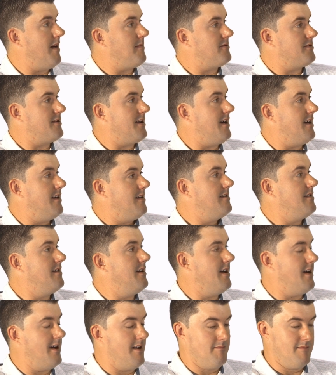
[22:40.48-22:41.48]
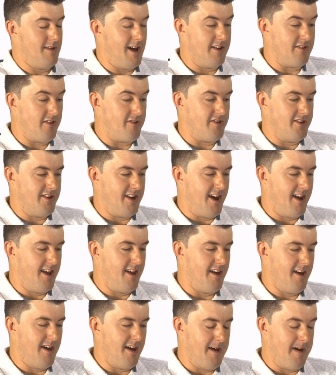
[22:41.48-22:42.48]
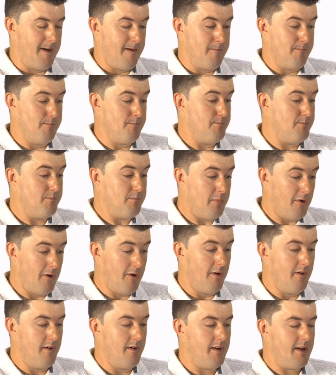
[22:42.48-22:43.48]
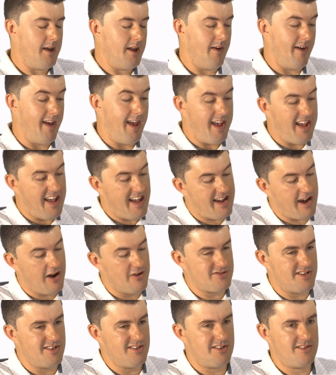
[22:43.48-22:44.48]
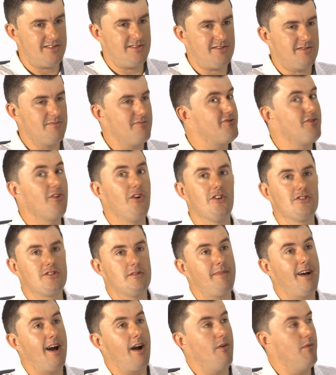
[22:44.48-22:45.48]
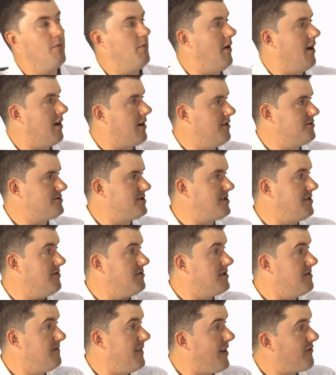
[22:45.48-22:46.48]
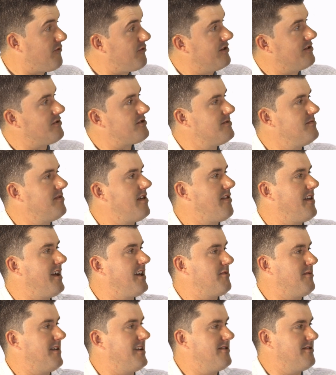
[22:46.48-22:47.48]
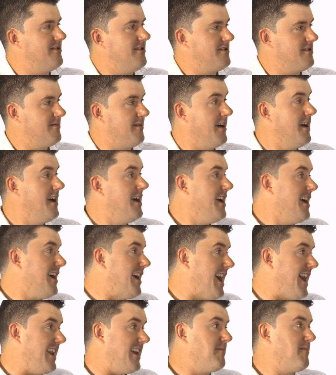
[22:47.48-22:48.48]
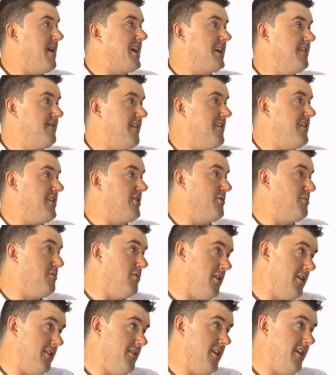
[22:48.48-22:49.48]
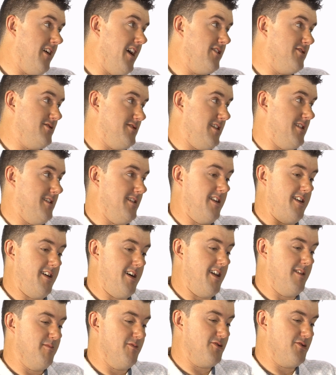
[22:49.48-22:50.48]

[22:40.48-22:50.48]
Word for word: website um, later today. Um, but you know, it, it, goes into some thoughts about what constitutes a veteran and some of the things we talked about. He did make a very good point, though, actually, and, and I